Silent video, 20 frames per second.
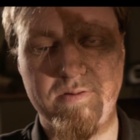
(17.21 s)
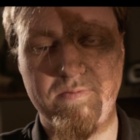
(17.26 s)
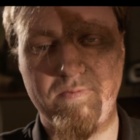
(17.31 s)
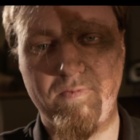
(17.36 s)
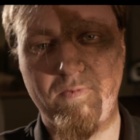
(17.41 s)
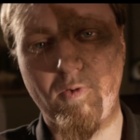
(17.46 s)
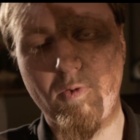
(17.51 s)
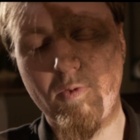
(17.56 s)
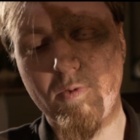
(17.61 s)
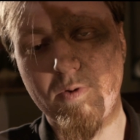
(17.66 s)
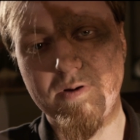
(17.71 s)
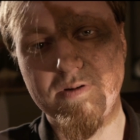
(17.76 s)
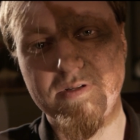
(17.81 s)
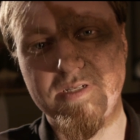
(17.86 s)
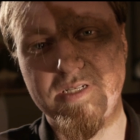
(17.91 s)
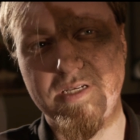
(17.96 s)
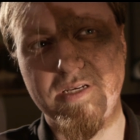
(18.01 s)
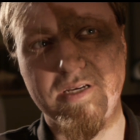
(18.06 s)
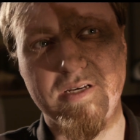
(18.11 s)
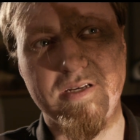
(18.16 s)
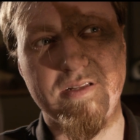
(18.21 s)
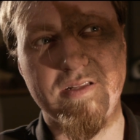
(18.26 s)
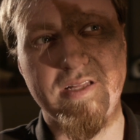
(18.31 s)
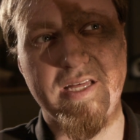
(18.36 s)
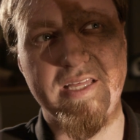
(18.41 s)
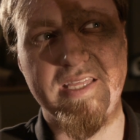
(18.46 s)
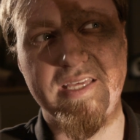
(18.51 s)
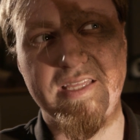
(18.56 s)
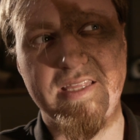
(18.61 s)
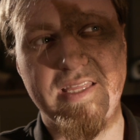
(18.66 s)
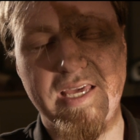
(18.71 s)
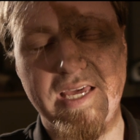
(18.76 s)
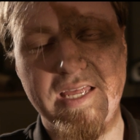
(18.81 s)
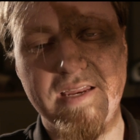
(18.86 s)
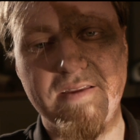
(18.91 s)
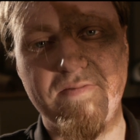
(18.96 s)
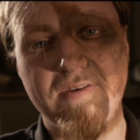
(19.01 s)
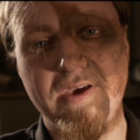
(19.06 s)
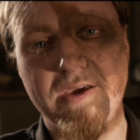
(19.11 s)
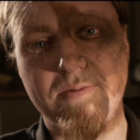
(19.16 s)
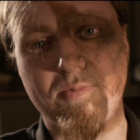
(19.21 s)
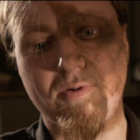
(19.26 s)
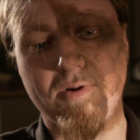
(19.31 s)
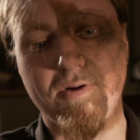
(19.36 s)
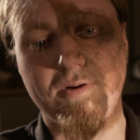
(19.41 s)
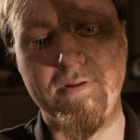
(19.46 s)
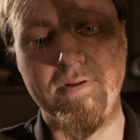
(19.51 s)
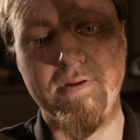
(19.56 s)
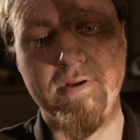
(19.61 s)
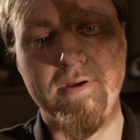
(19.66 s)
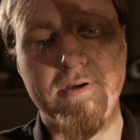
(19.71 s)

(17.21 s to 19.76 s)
forward till I think the end of April.